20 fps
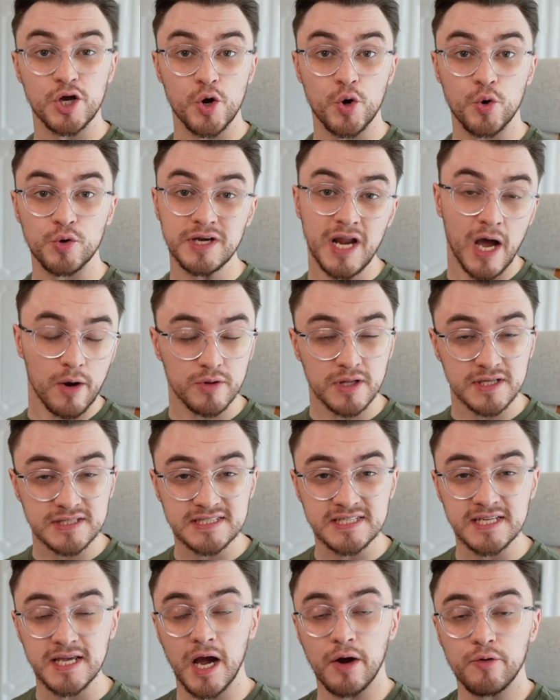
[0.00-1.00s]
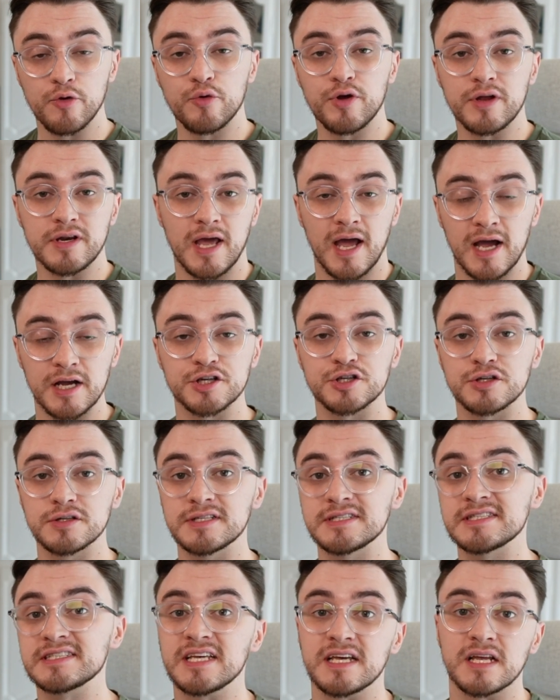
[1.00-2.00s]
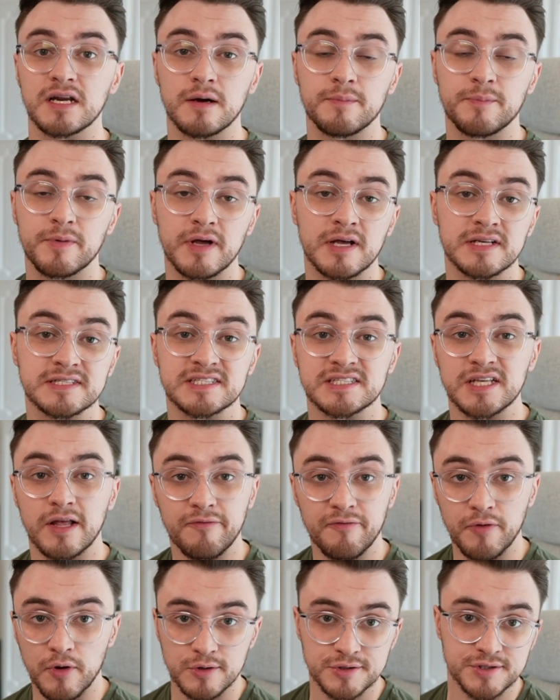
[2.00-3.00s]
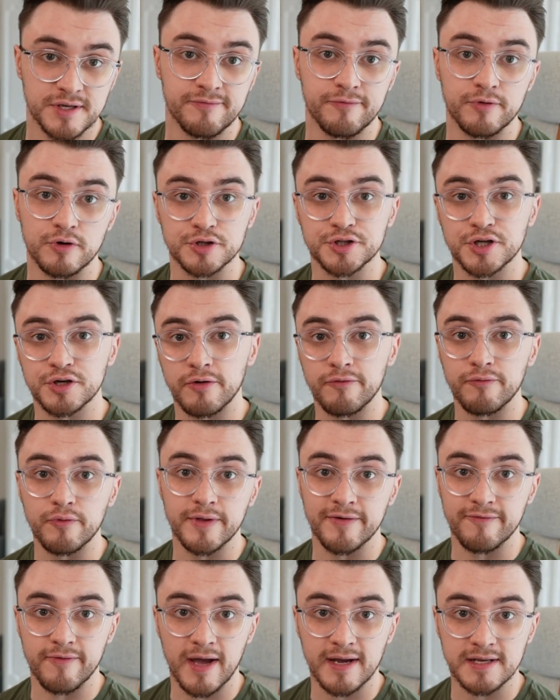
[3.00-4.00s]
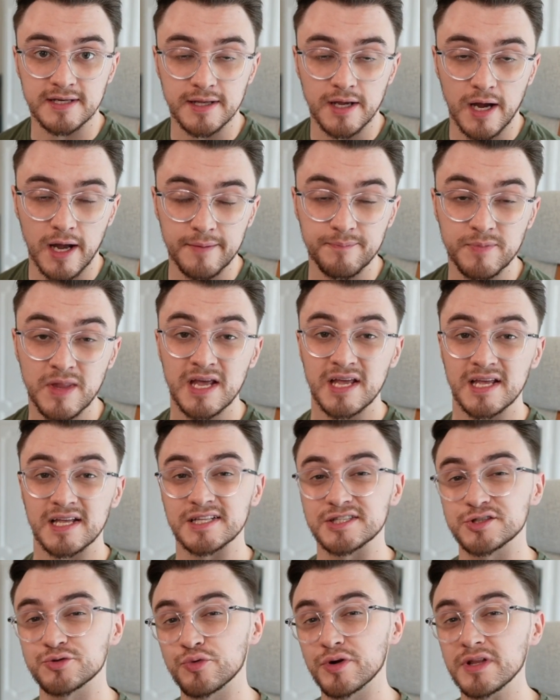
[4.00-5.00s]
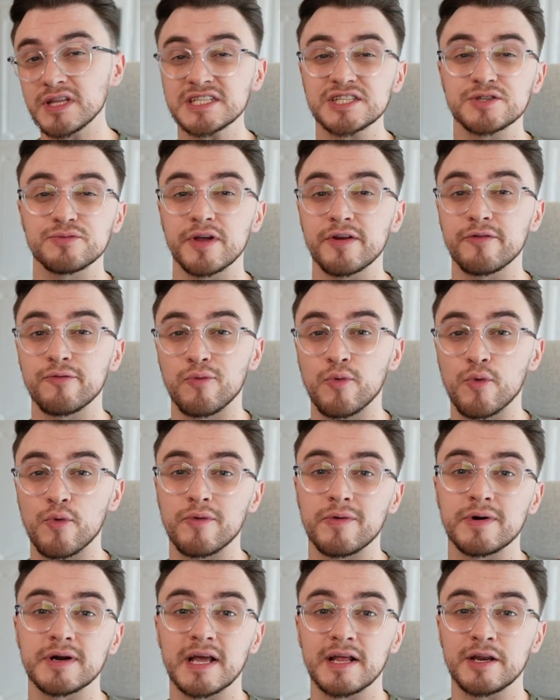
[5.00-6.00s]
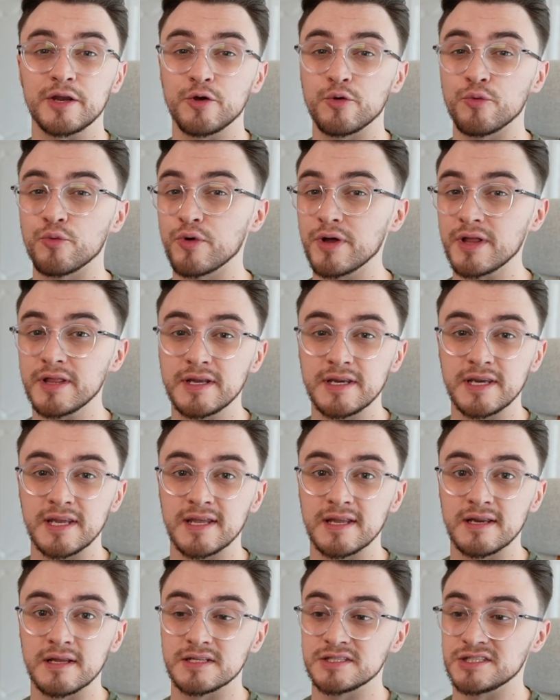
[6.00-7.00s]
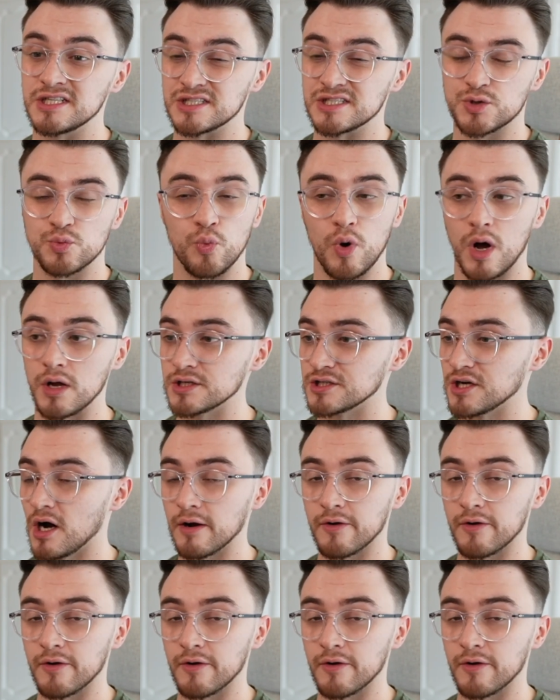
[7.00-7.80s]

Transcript: now let's see how you can actually set up a self-hosted version of Refact.ai. It's really straightforward and you really need just one Docker